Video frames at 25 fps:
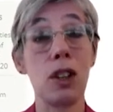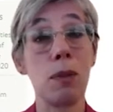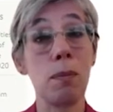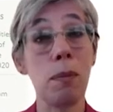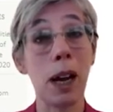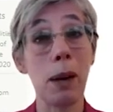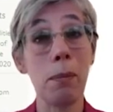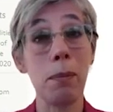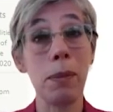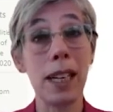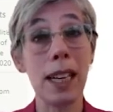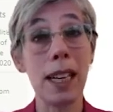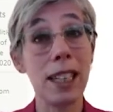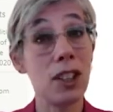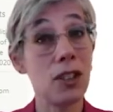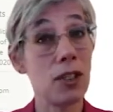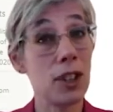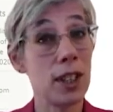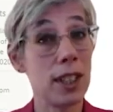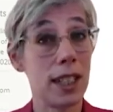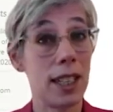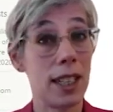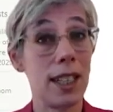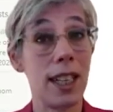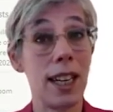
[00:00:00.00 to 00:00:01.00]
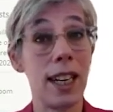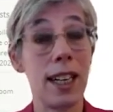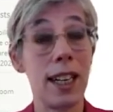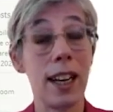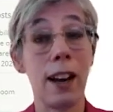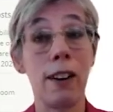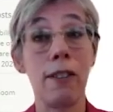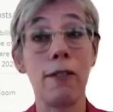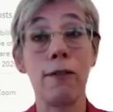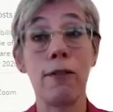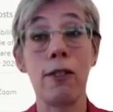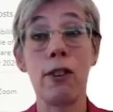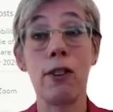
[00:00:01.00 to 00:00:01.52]
you might be interested in
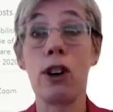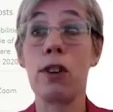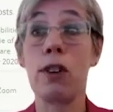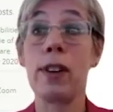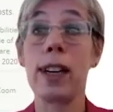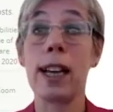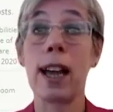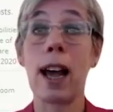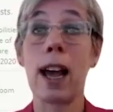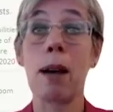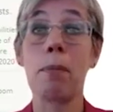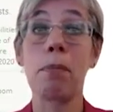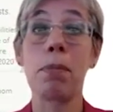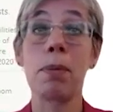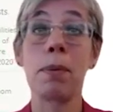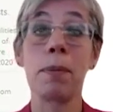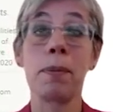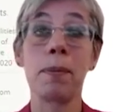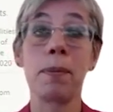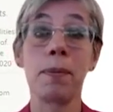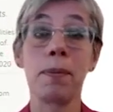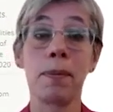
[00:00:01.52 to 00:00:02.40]
and following up.